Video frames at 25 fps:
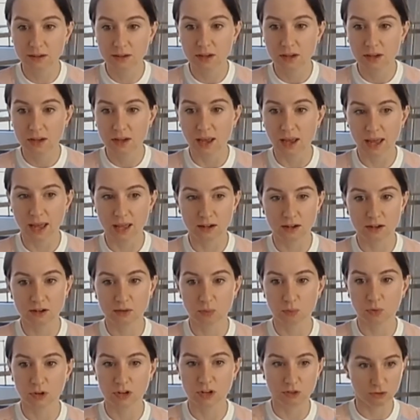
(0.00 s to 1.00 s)
And
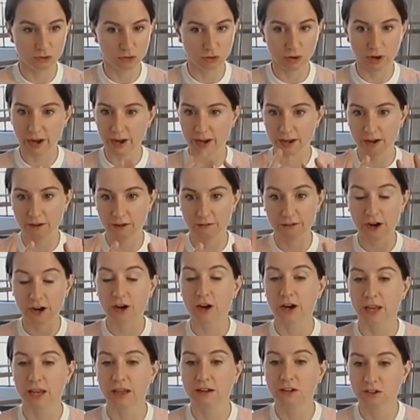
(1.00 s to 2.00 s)
we try a
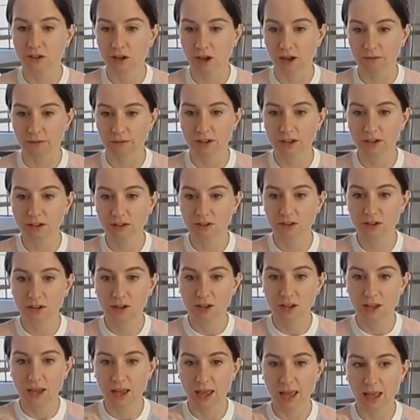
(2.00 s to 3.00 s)
variant of it,
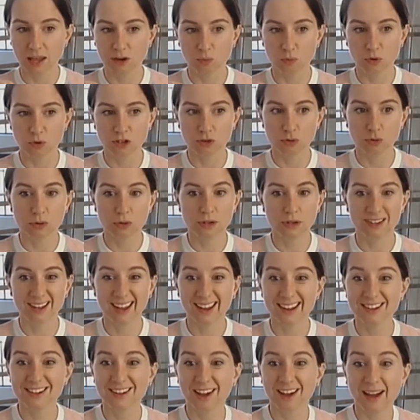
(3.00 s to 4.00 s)
and we do it
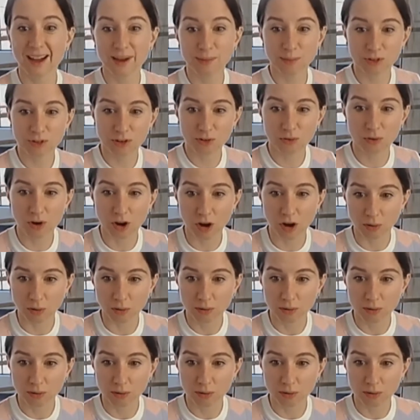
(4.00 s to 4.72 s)
10 times in a row.